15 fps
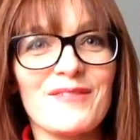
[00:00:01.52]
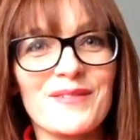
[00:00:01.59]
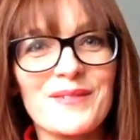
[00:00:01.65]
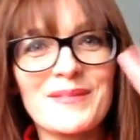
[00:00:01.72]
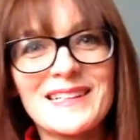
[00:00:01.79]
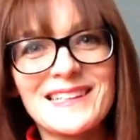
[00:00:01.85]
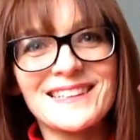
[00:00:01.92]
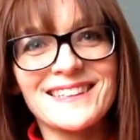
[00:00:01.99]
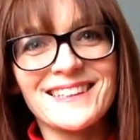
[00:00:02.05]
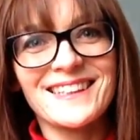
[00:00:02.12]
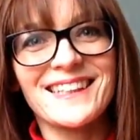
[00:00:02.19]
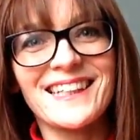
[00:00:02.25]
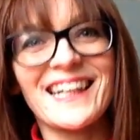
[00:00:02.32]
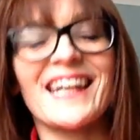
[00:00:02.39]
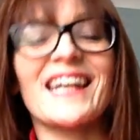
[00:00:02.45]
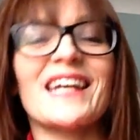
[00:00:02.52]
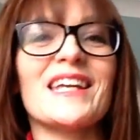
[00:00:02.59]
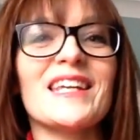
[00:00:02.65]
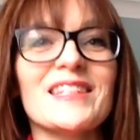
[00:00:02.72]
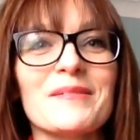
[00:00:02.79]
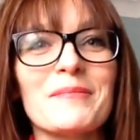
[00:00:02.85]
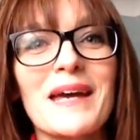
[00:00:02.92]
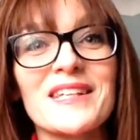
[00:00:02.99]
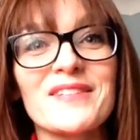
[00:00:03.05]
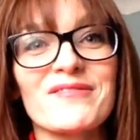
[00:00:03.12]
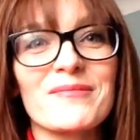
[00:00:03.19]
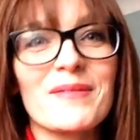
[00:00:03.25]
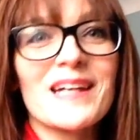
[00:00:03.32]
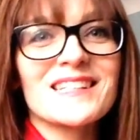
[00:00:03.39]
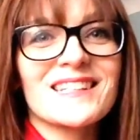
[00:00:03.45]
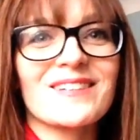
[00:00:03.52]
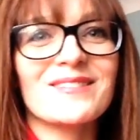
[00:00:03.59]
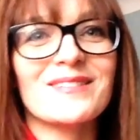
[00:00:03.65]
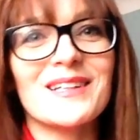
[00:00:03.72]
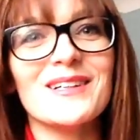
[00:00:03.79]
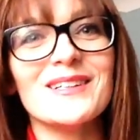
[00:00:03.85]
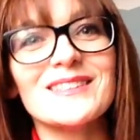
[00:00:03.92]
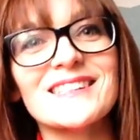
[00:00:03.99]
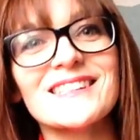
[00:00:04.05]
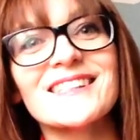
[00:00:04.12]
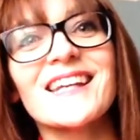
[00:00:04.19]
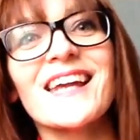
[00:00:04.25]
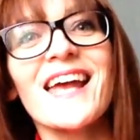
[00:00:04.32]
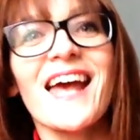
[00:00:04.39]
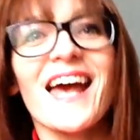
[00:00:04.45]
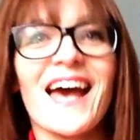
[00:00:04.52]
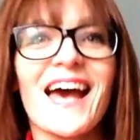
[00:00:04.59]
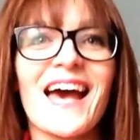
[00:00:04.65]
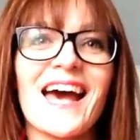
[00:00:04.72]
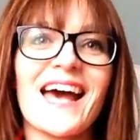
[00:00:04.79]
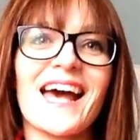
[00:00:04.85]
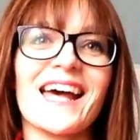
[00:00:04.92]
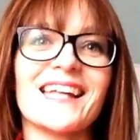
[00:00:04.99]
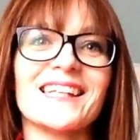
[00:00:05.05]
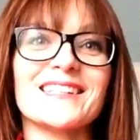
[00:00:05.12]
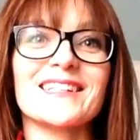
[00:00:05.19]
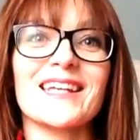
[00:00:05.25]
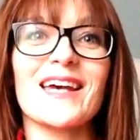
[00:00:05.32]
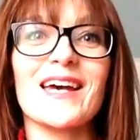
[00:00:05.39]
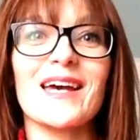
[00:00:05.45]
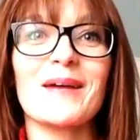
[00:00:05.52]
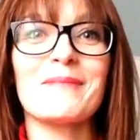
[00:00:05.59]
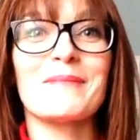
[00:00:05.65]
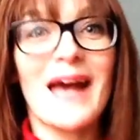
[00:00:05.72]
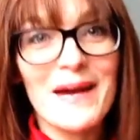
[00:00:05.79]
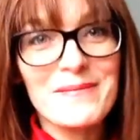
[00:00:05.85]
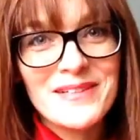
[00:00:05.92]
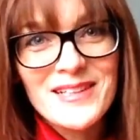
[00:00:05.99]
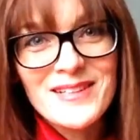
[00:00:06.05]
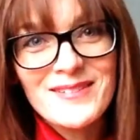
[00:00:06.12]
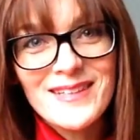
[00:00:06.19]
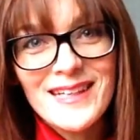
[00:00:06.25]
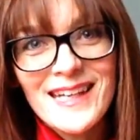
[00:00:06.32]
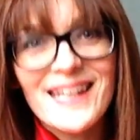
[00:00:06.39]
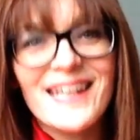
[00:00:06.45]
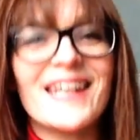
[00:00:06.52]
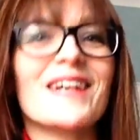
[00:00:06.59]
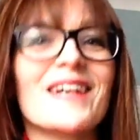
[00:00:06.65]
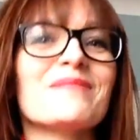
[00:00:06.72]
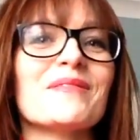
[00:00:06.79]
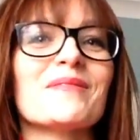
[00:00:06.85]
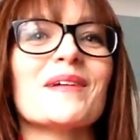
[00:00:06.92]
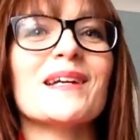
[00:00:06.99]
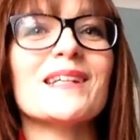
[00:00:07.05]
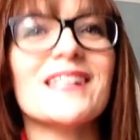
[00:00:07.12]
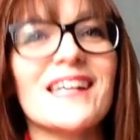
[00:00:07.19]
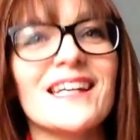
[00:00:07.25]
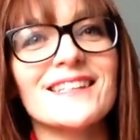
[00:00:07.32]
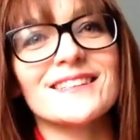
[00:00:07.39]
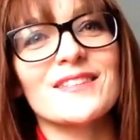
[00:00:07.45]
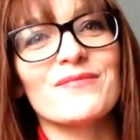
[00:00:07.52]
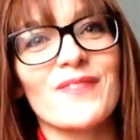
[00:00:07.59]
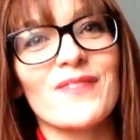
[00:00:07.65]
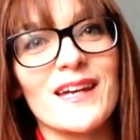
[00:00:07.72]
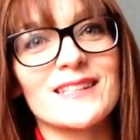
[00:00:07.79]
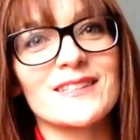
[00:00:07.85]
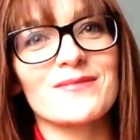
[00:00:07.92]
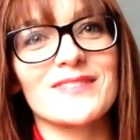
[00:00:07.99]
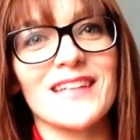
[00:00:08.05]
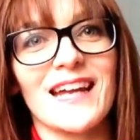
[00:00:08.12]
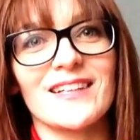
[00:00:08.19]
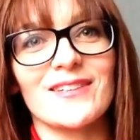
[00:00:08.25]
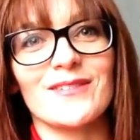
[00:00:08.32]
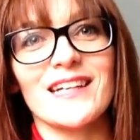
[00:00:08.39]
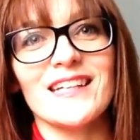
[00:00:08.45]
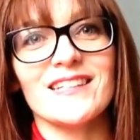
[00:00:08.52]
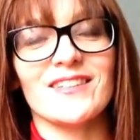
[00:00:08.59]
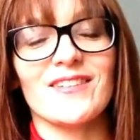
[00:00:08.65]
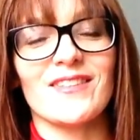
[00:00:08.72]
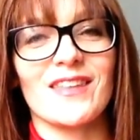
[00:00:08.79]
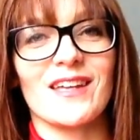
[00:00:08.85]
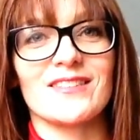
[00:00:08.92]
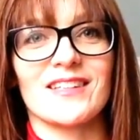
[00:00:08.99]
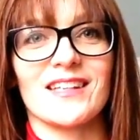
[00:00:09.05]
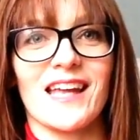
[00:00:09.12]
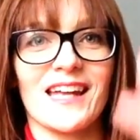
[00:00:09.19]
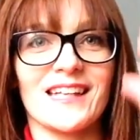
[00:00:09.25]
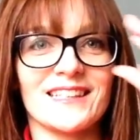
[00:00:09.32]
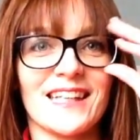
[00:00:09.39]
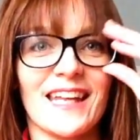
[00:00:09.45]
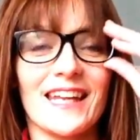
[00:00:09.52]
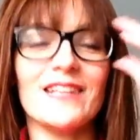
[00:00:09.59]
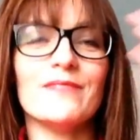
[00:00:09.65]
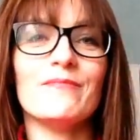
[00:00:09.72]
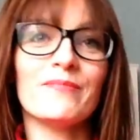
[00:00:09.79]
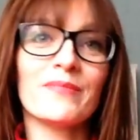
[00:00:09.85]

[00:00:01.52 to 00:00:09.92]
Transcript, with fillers: everyone! It's Amanda from I Sew A Lot and um, Happy New Year everyone! It's the 1st of January 2018